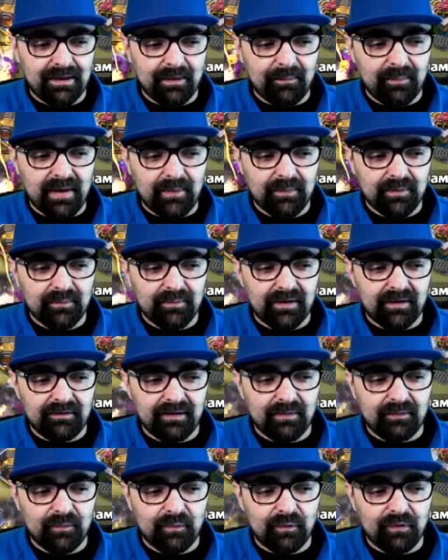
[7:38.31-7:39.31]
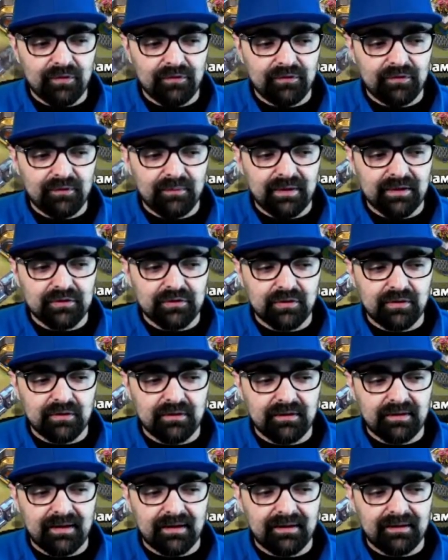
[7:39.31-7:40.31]
I'm popping my Grand Warden to make sure
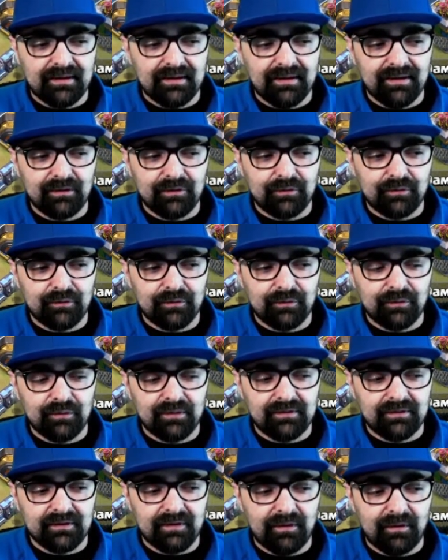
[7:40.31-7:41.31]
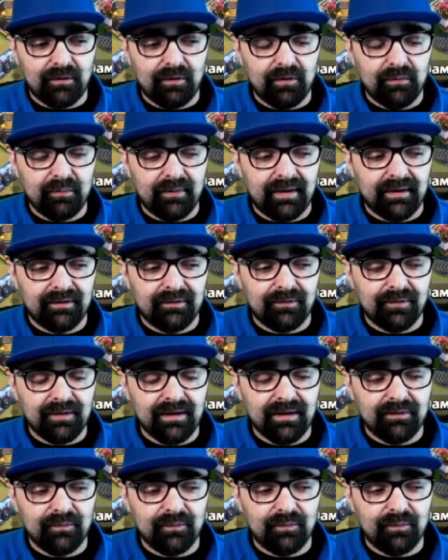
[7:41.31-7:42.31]
that I get through the town hall. My
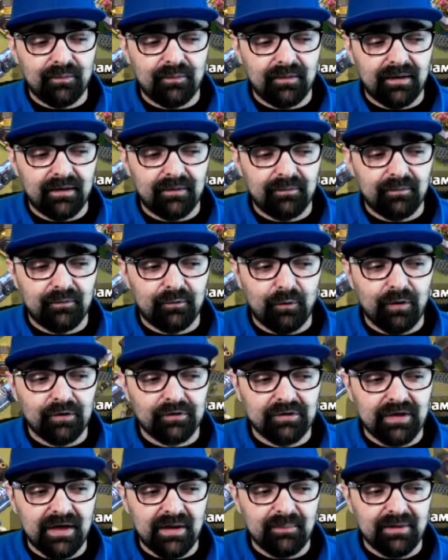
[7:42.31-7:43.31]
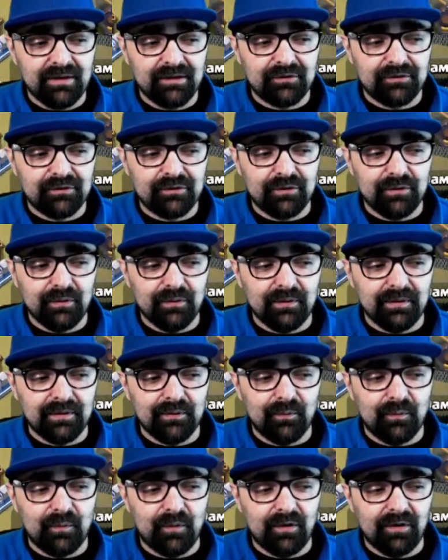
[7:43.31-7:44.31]
Grand Royal Champion is
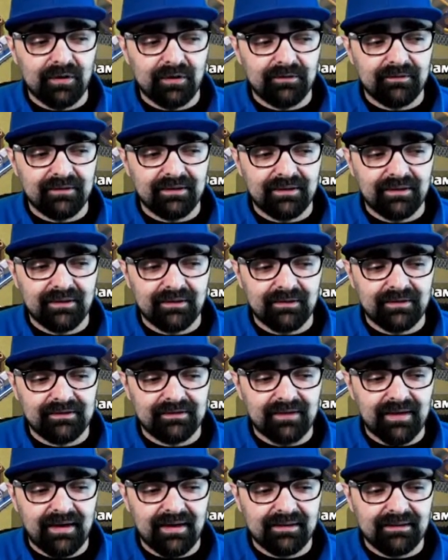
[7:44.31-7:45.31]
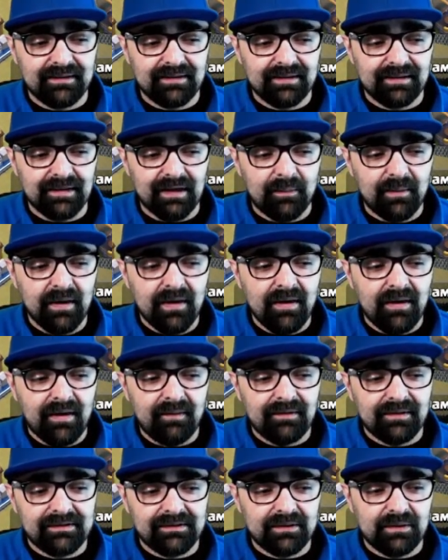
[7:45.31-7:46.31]
doing work over here on the side, cleaning up.
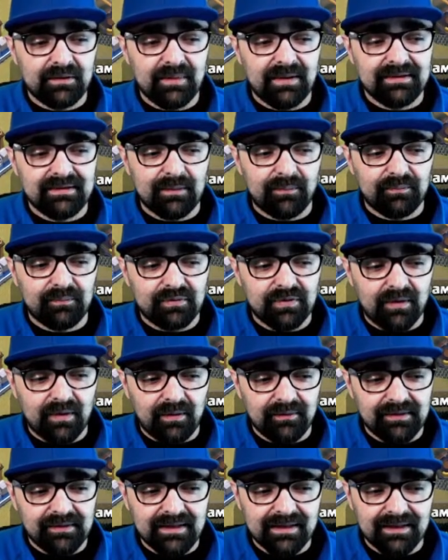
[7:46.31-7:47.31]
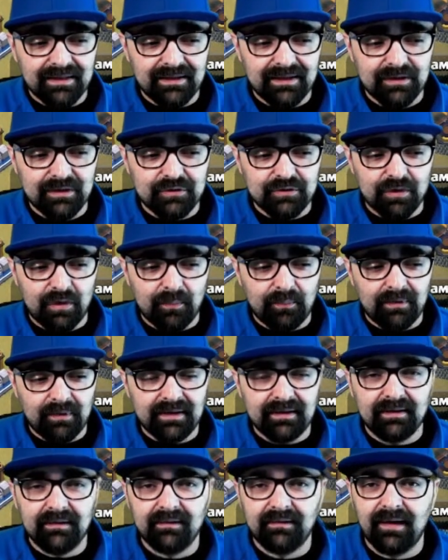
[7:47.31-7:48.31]
Everything's in the base. I'm sending in the jump
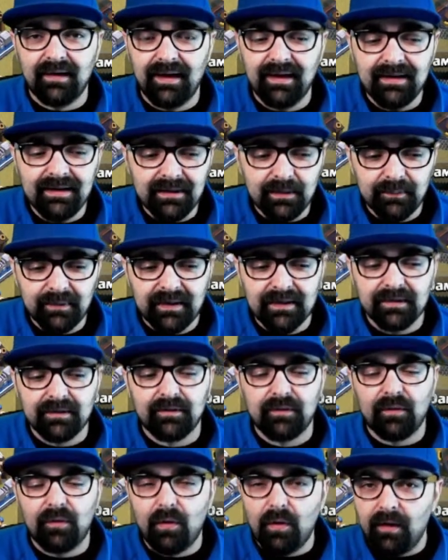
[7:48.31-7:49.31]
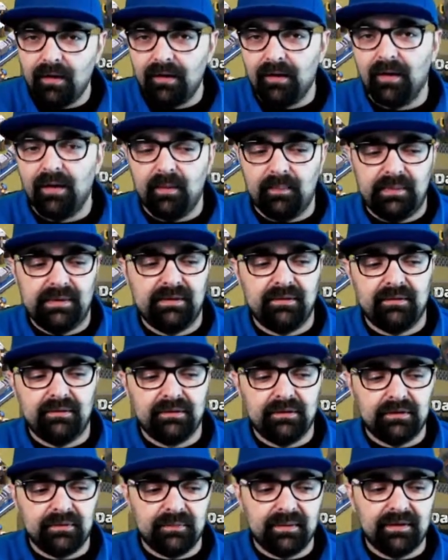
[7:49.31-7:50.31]
right here. I end up getting caught up here a
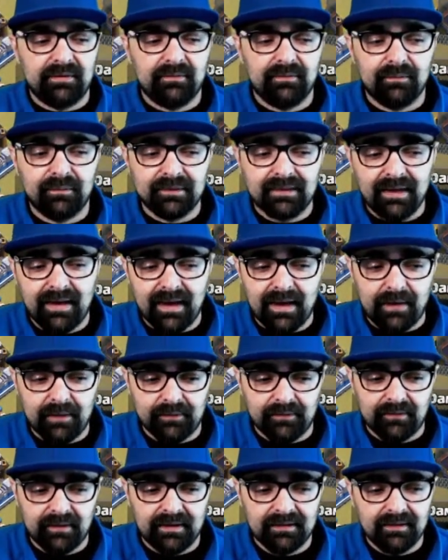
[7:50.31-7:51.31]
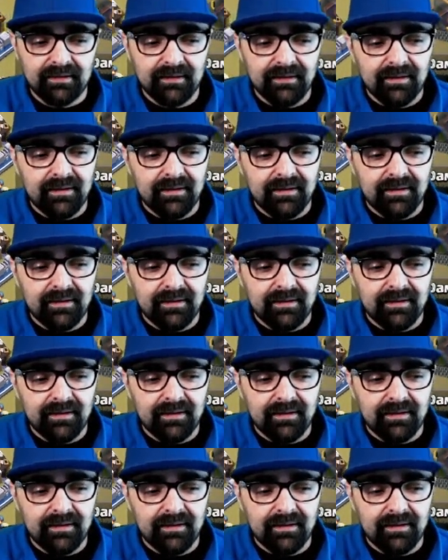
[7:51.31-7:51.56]
little bit with the hound, right?